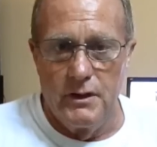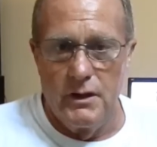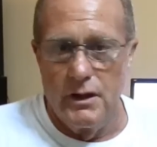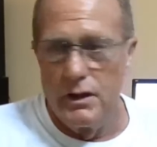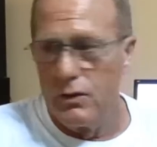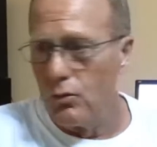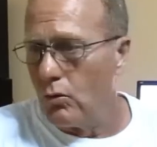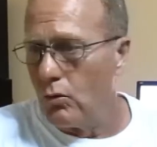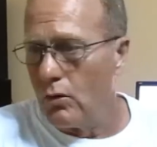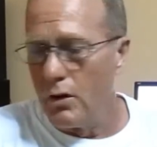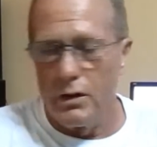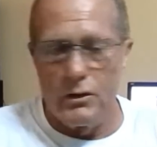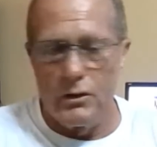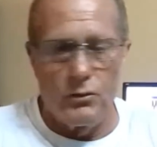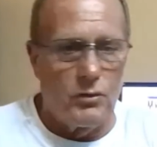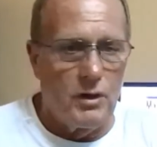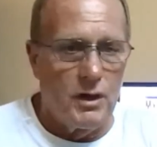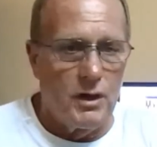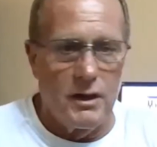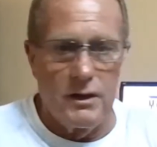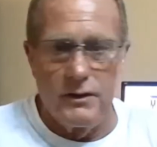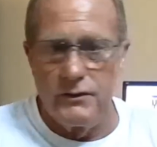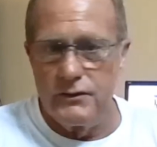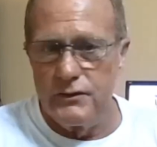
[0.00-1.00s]
And the
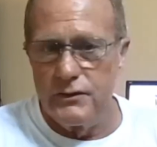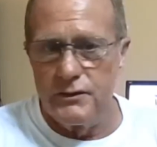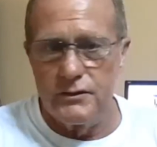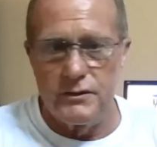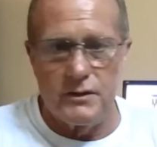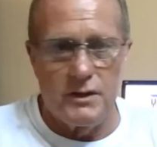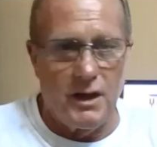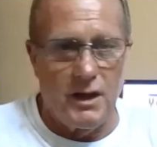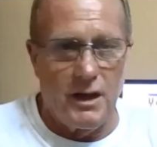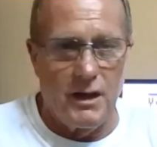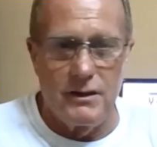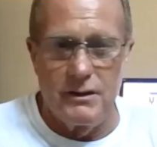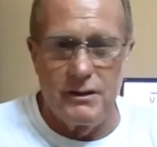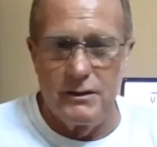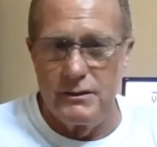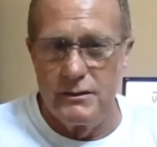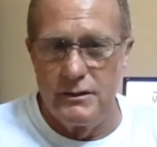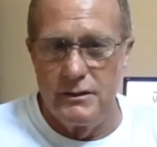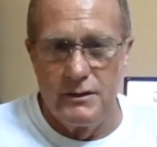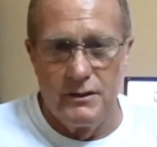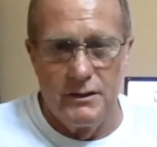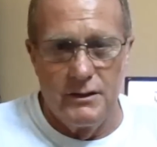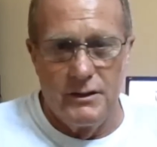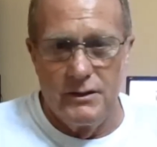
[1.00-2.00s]
waterway is just kind of
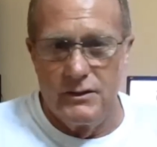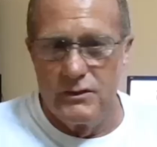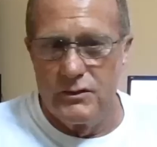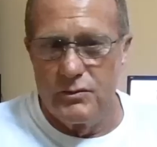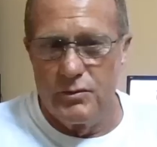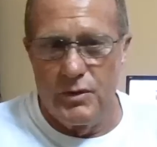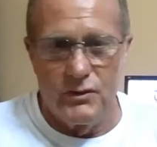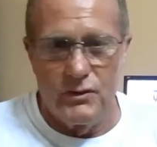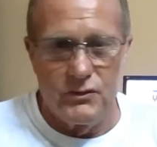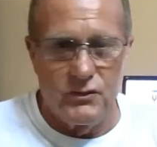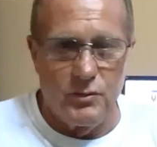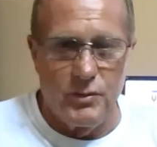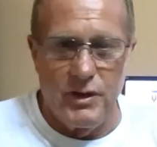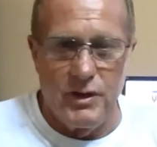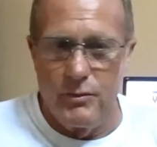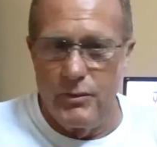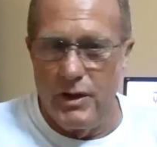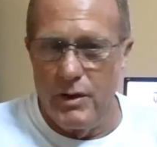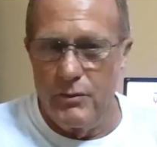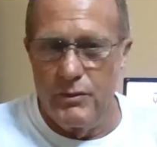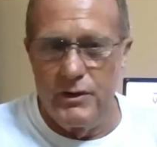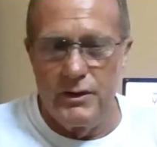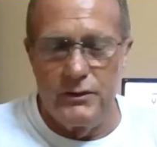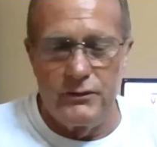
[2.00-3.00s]
supposed to be
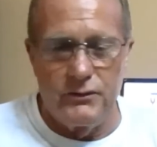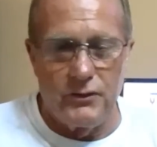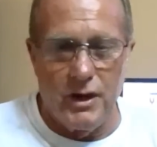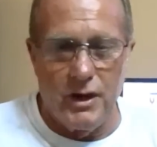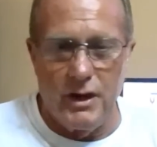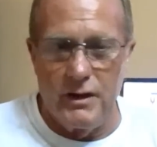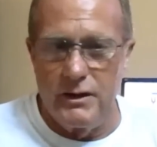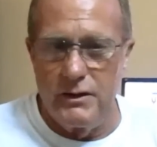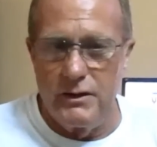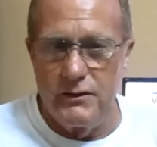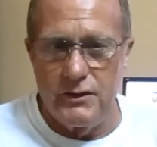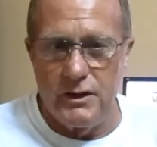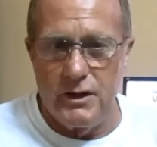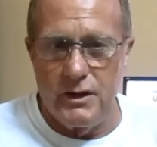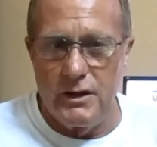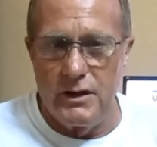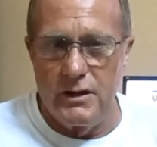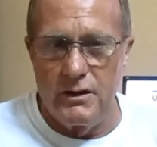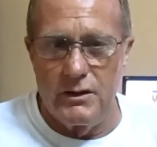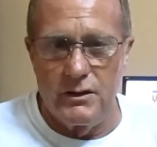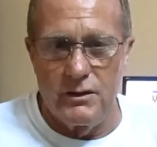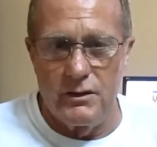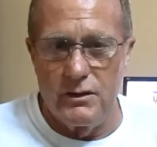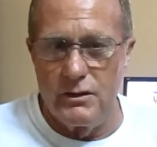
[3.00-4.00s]
maybe a drainage
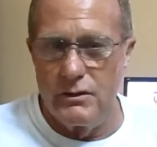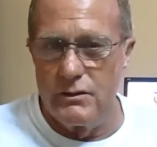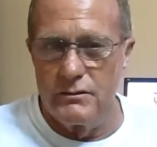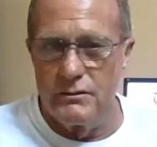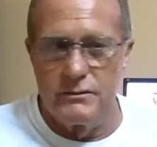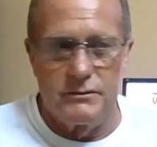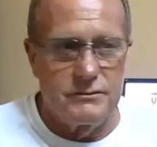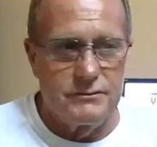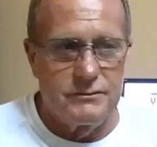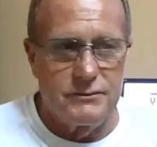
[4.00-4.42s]
area or a little,